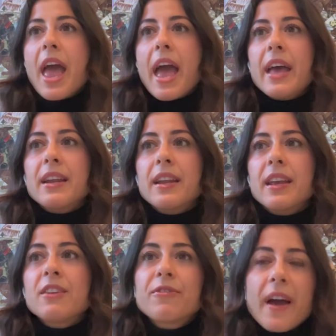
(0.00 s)
And
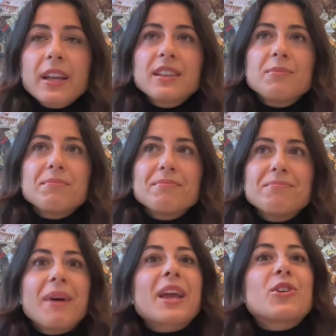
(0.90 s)
in fact,
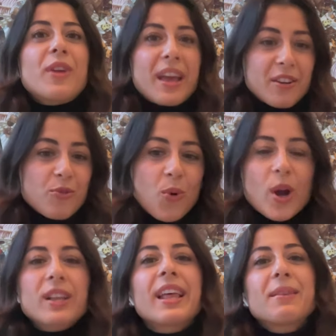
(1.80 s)
my creative
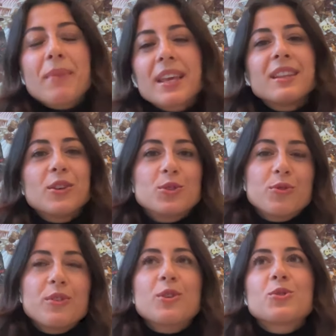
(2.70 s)
work, like making the
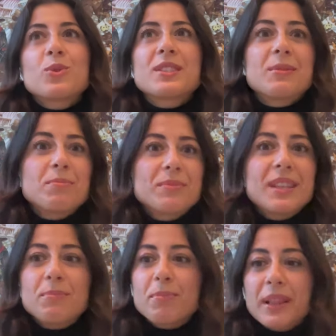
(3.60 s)
YouTube videos, was
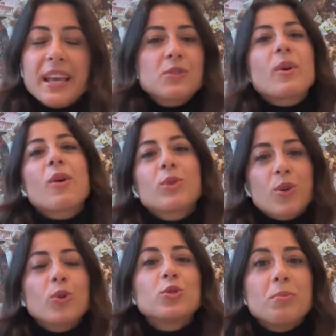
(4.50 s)
the place where I
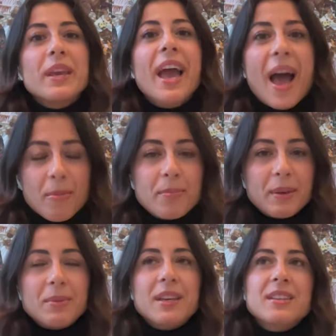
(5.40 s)
would go to be
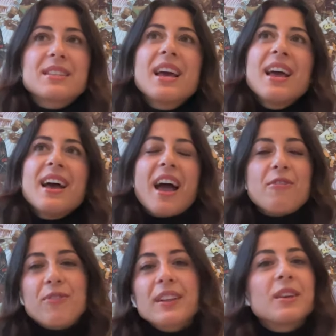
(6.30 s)
happy, because I
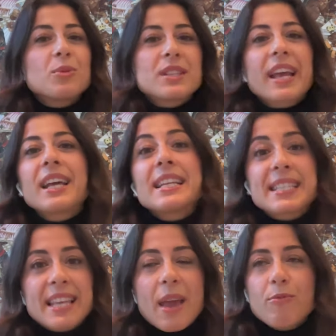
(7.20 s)
felt it was like an
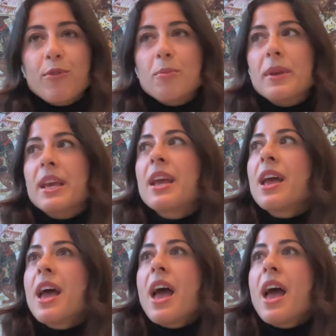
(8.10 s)
escape for me.